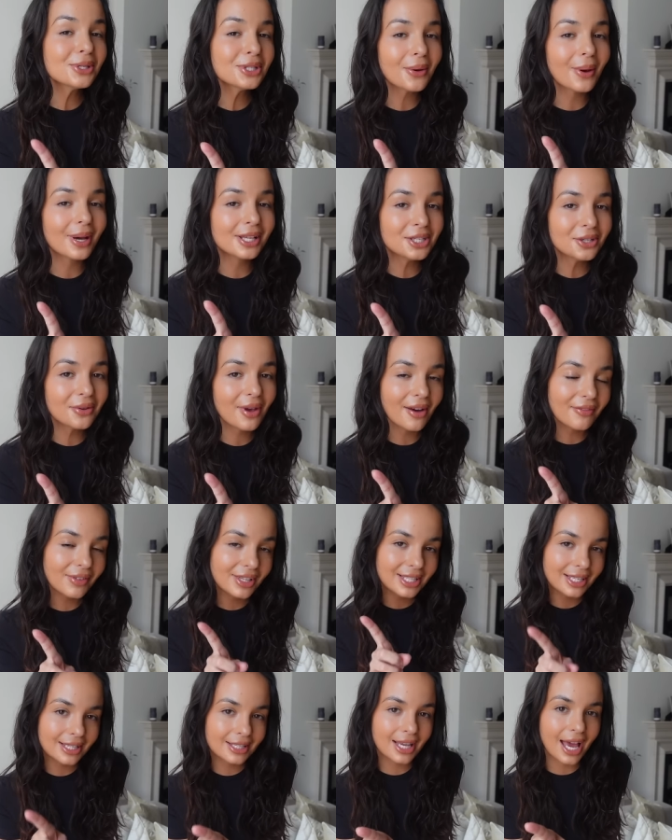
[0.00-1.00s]
So I do have a
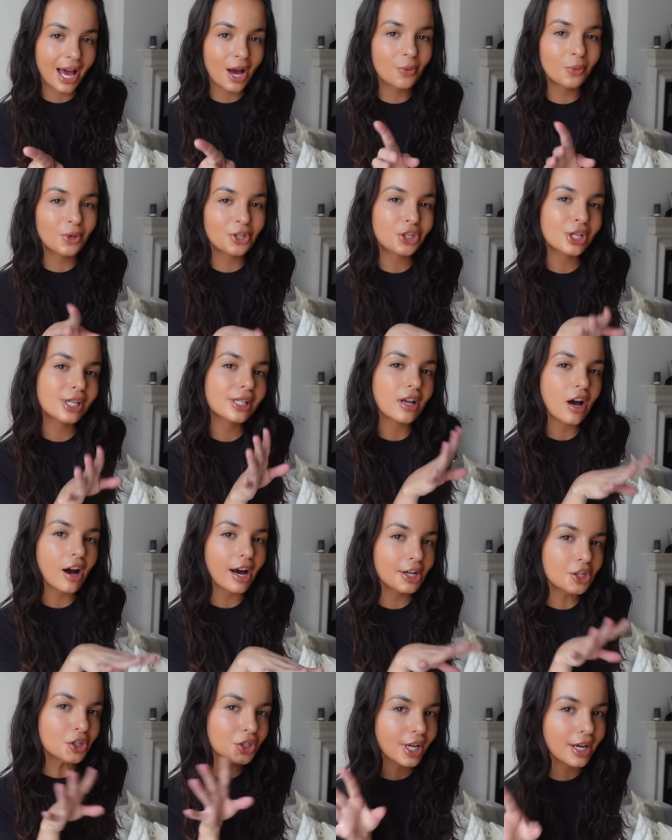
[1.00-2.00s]
discount which is
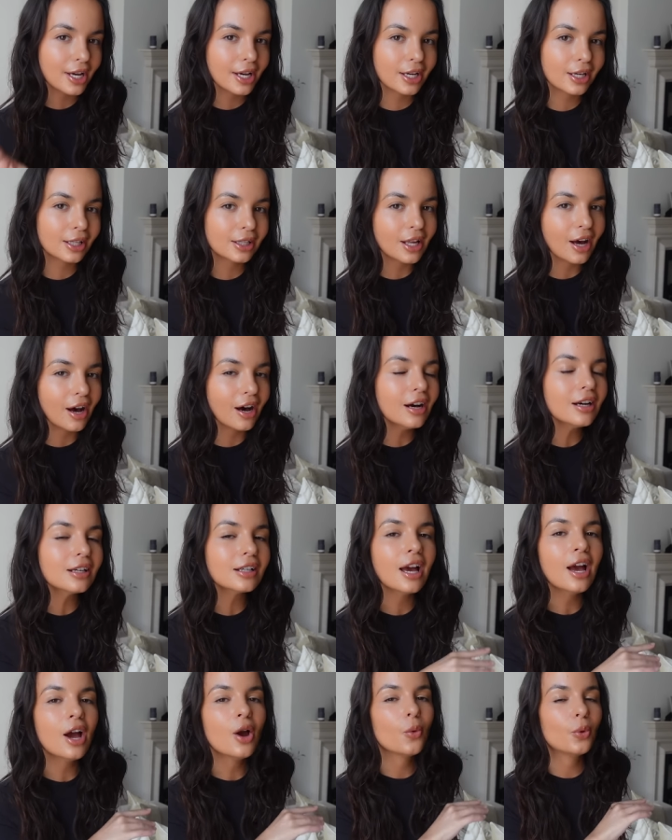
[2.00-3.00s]
Ayse Clark
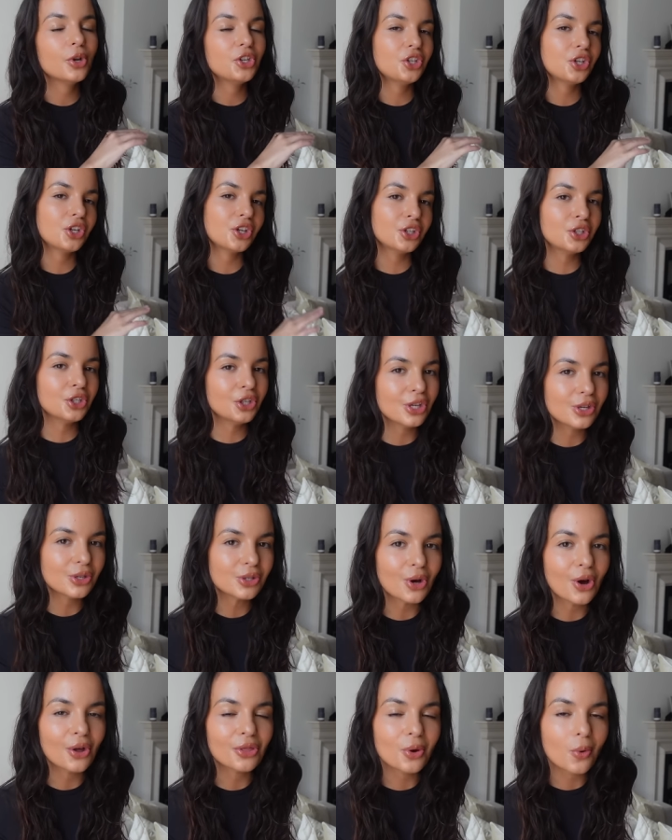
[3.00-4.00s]
which you can use
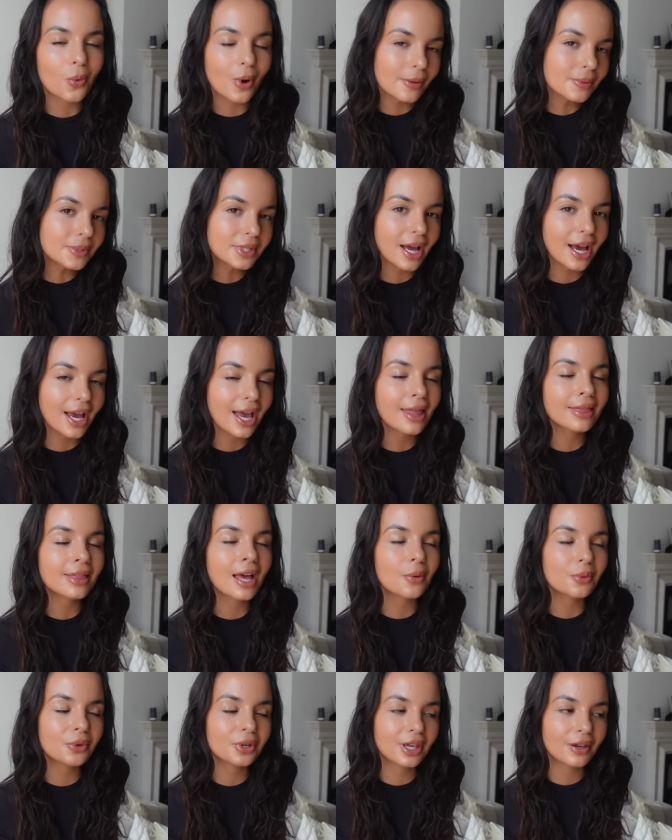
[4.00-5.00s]
on the website and
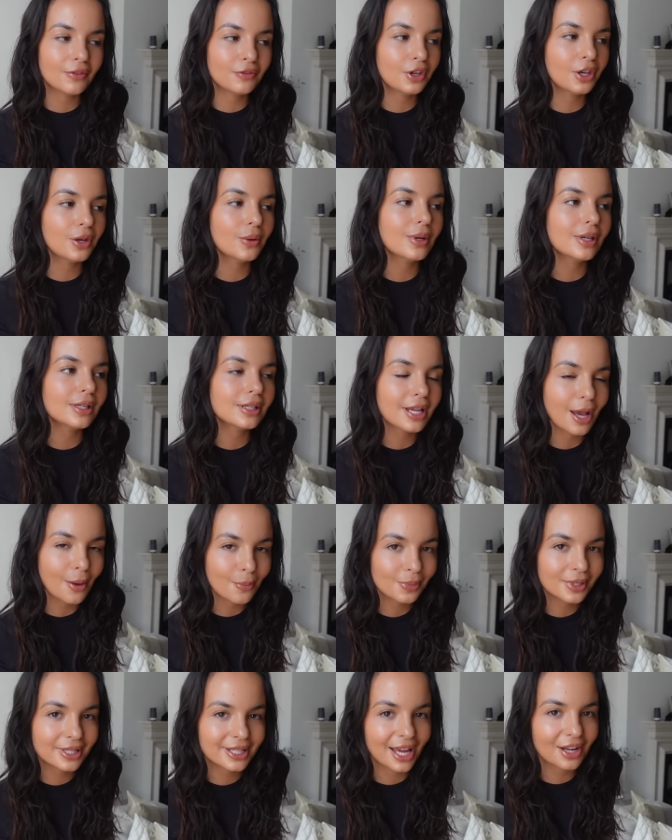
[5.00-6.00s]
that will give you
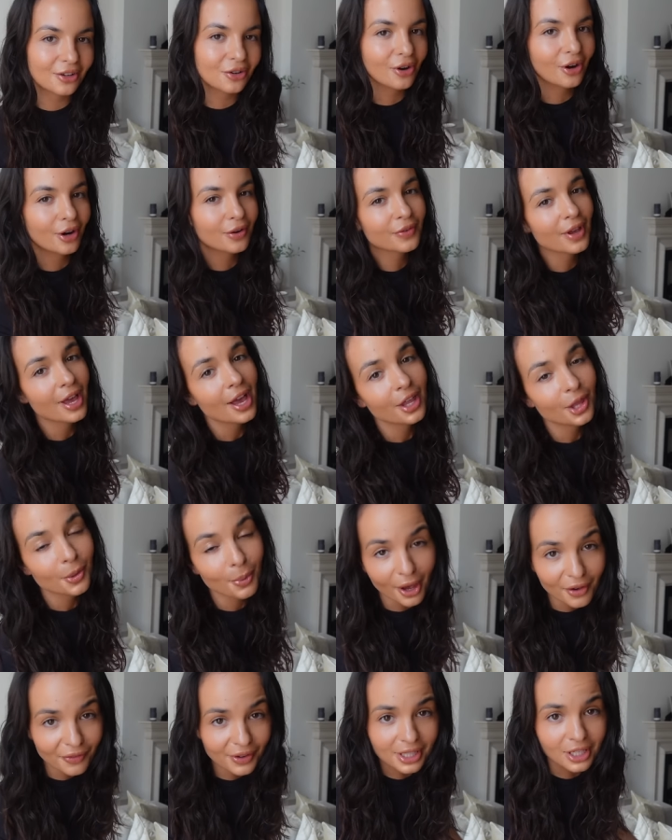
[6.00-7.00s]
10% off. The
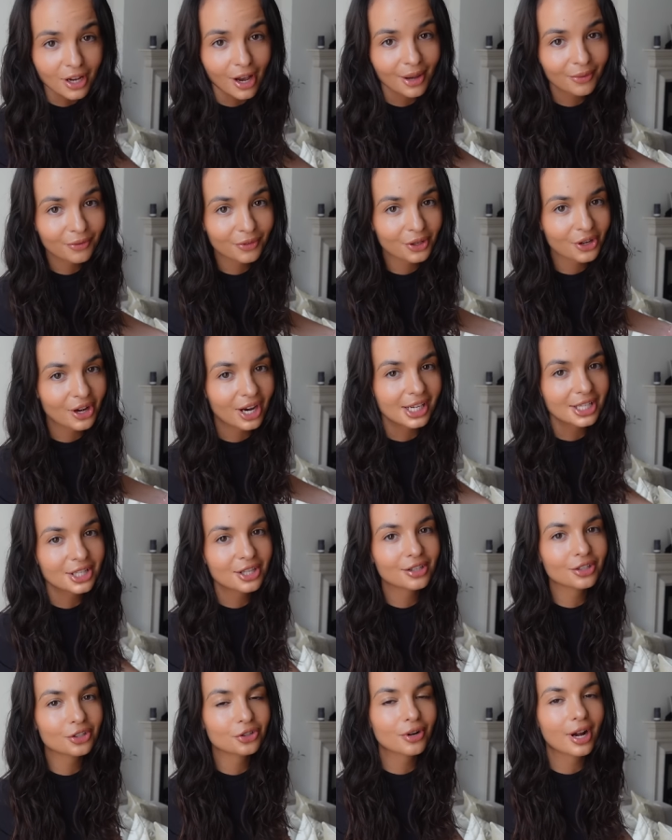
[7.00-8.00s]
perfect time for you guys
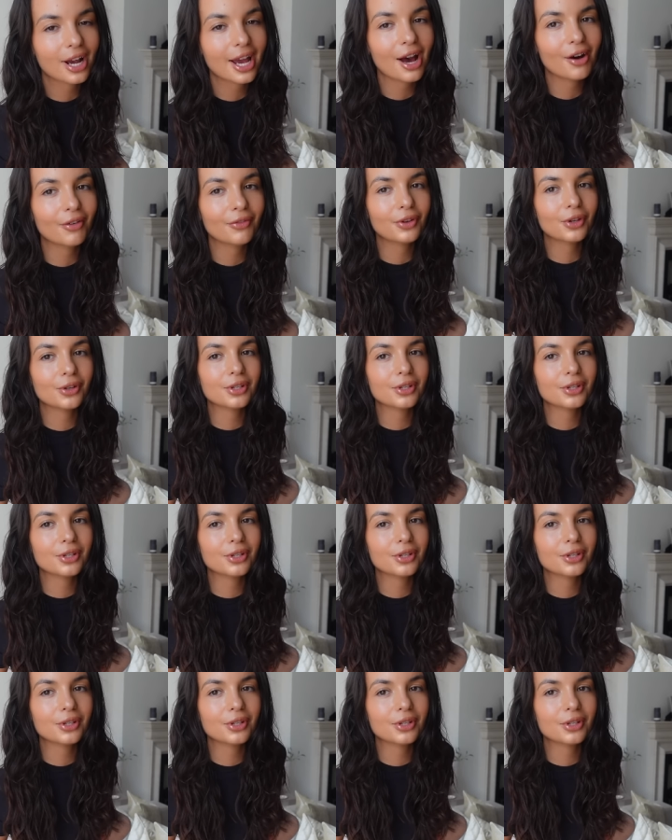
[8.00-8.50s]
to try it out for